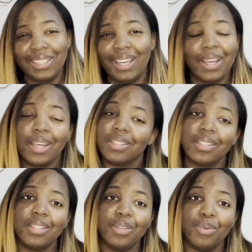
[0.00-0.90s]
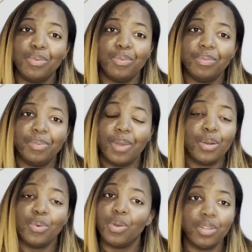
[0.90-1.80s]
I
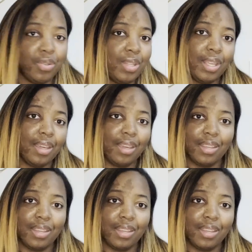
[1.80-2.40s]
don't want to do that.